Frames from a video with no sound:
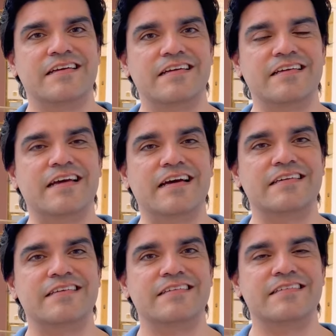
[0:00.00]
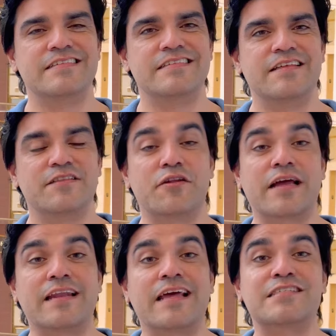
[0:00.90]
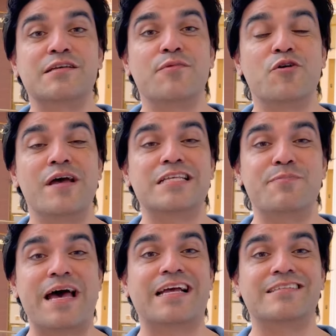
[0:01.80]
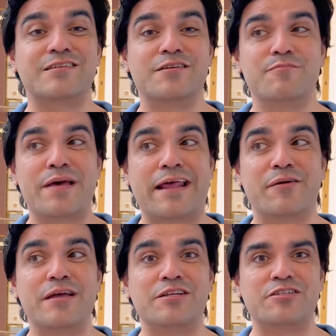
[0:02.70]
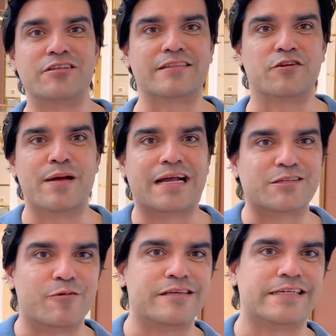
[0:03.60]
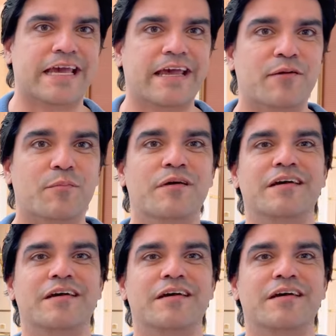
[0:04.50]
Yeah. But like, I'd like some Hermès bags, madam, and she's like, they're back the way you came.